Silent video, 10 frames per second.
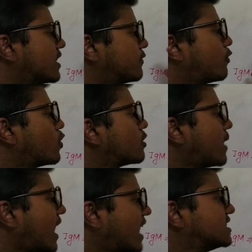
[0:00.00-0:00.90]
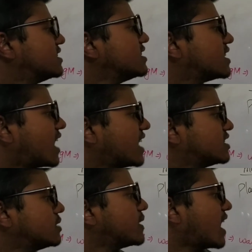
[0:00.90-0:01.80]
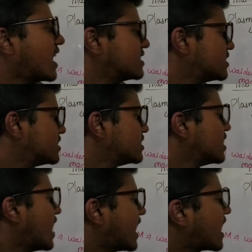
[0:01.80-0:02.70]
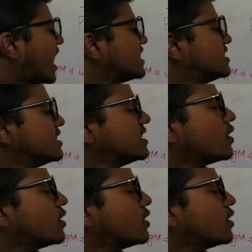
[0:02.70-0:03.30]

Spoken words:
followed by IgA, then IgM and IgD. And IgE